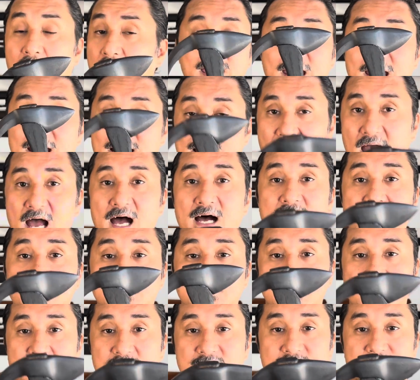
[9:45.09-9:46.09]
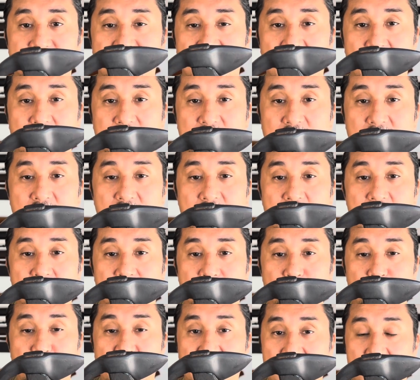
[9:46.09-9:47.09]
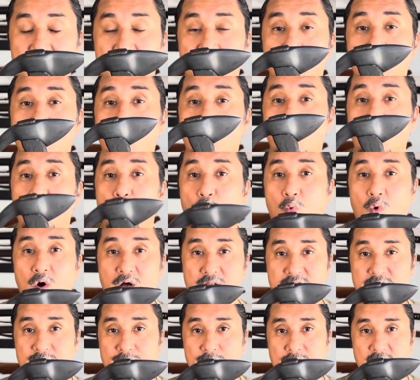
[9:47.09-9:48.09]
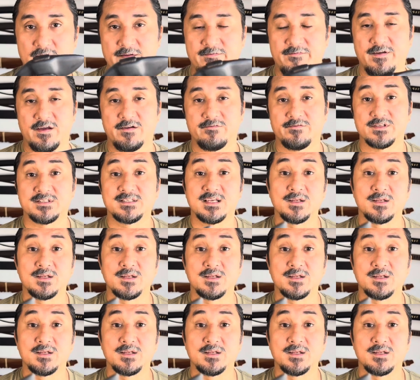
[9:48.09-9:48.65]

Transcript: It has, in fact, become one of my favorites,